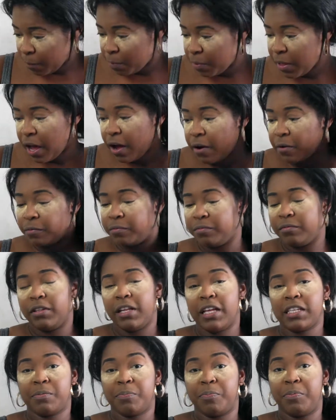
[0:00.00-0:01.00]
Now,
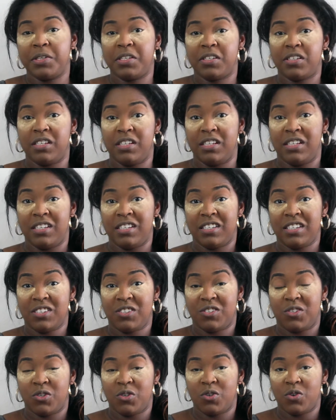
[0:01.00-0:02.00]
let's proceed
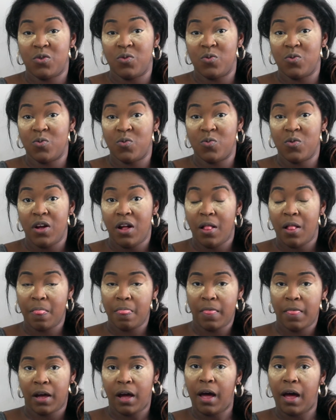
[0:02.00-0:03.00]
to
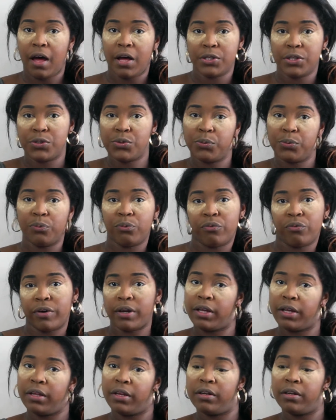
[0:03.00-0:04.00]
the contour
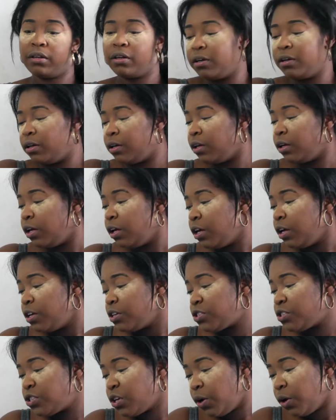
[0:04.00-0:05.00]
frame.
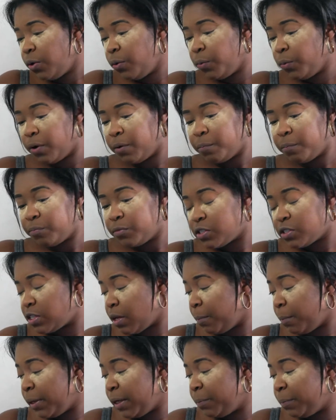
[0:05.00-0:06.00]
So
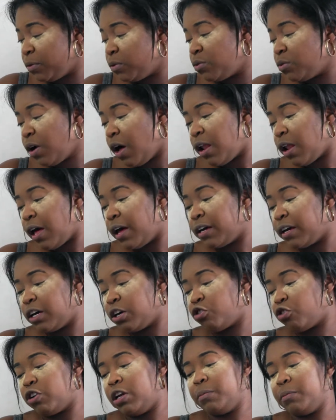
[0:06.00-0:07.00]
some people
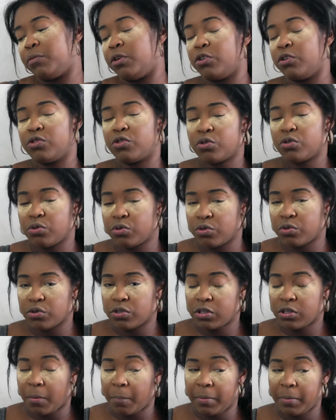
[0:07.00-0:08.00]
like cream contour,
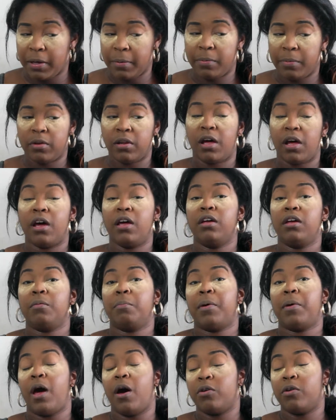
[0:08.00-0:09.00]
some people like
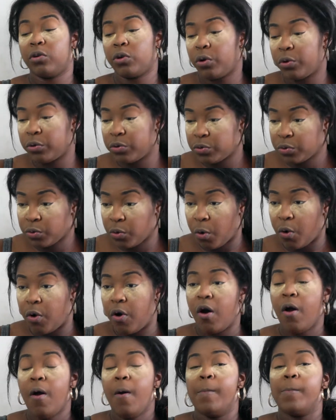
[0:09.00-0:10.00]
powder contour.
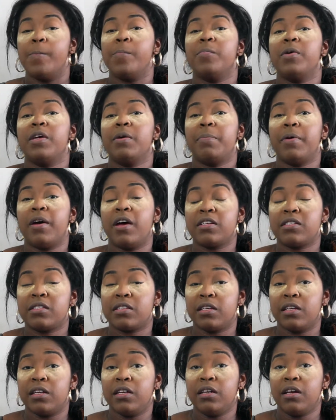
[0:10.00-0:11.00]
Me
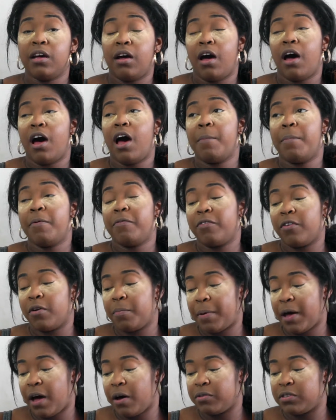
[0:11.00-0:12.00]
personally, I prefer
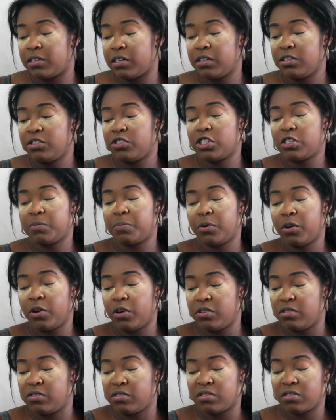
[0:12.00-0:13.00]
powder just
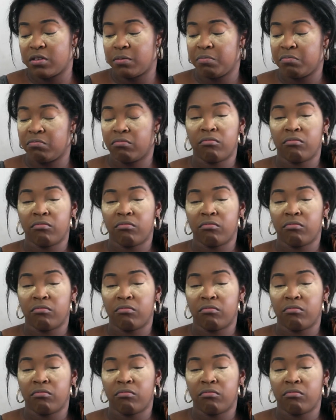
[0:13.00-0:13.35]
because